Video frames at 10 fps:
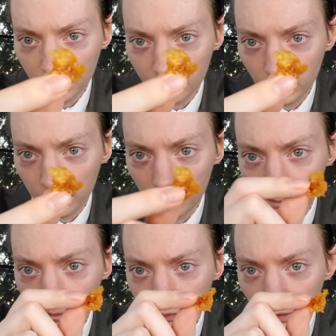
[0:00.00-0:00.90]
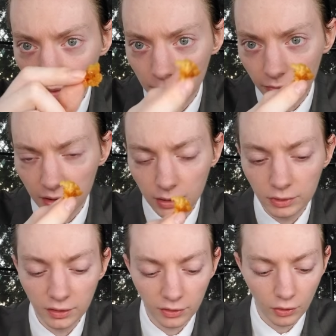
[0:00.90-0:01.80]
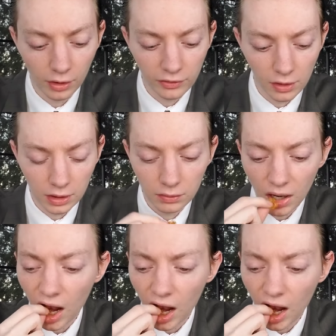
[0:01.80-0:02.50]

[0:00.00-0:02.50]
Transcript: of the breading with the sauce on it.